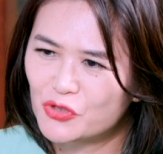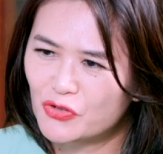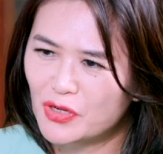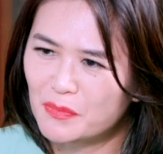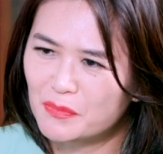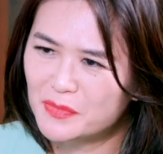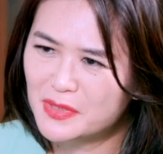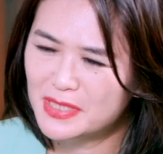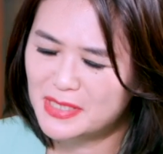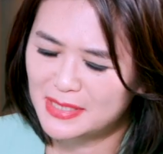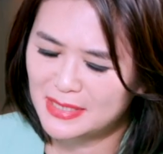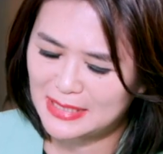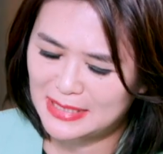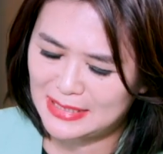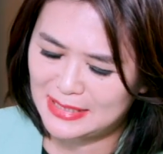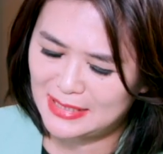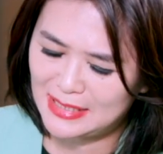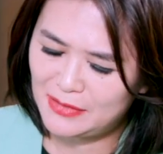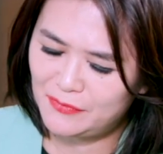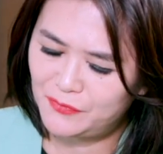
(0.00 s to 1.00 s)
Trump's
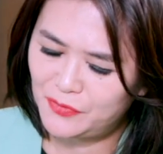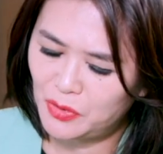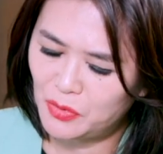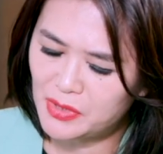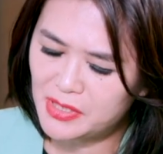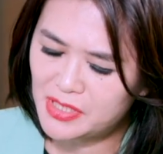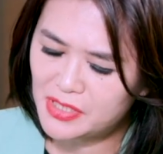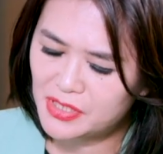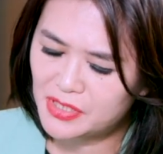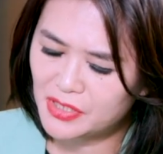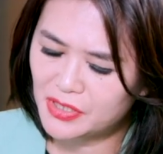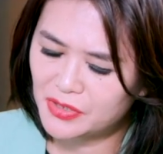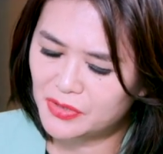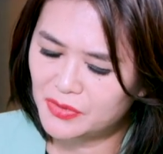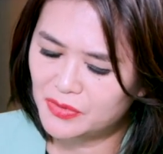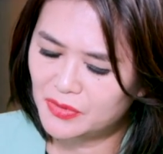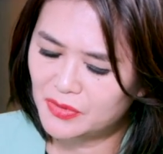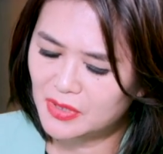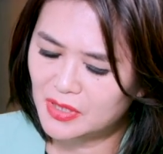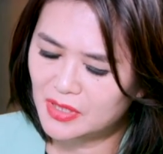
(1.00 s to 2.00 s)
influence?
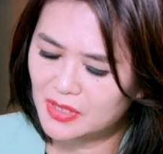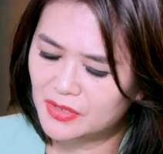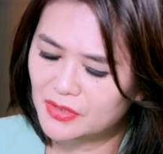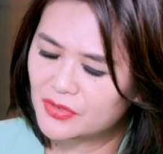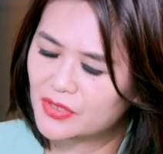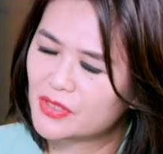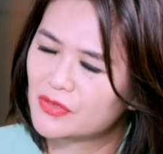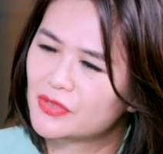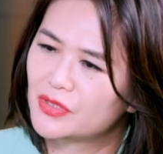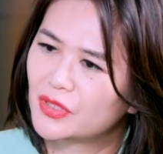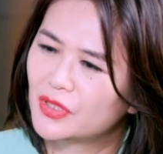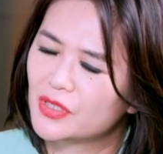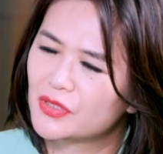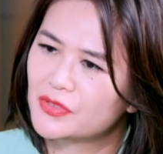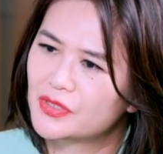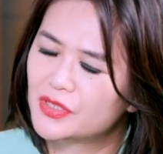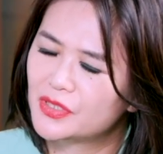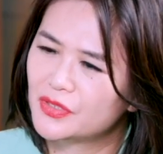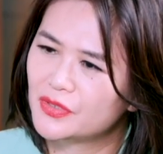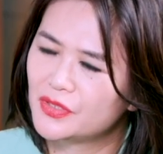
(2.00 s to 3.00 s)
So those
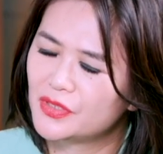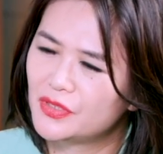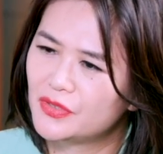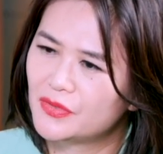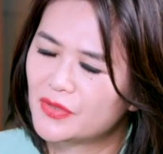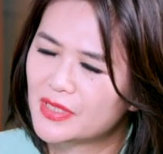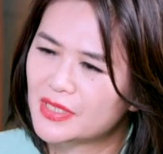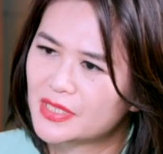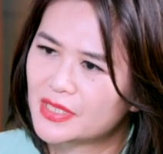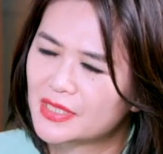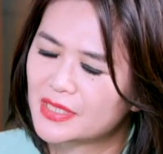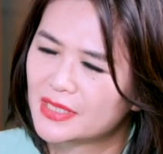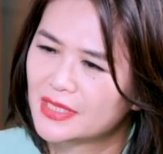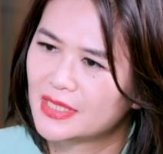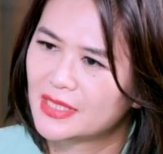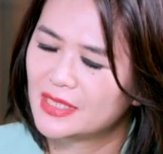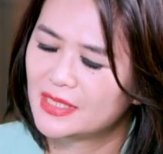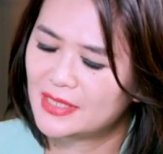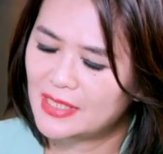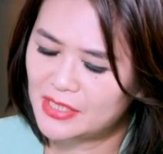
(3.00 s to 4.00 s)
close to the U.S.,
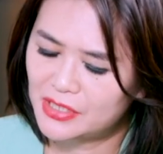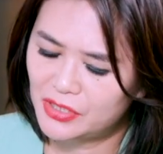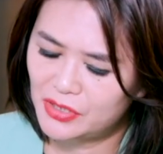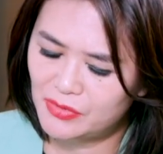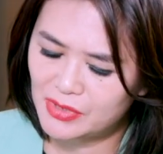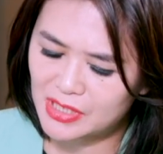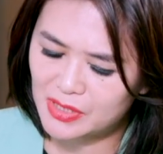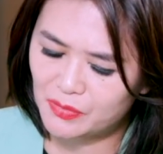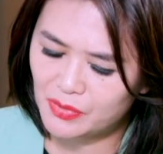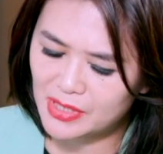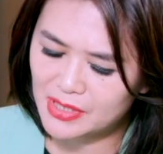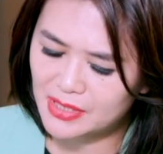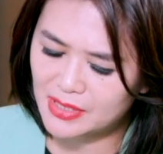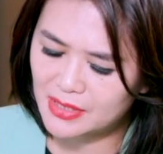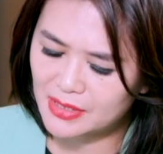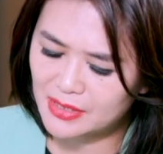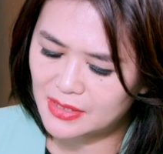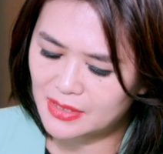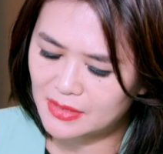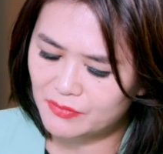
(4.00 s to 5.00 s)
next U.S.
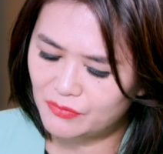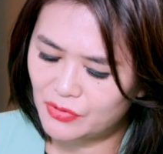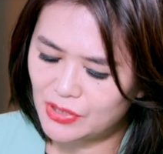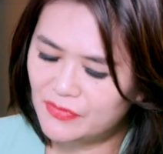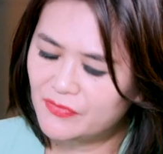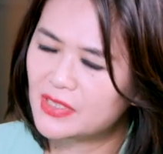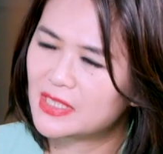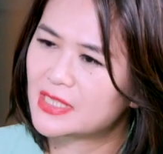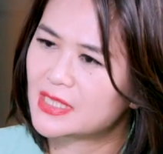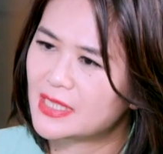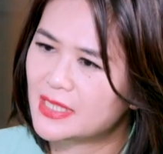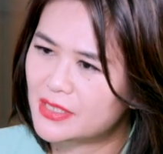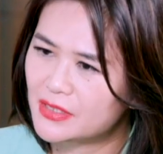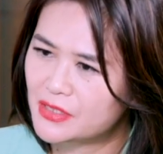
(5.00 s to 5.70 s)
president, previously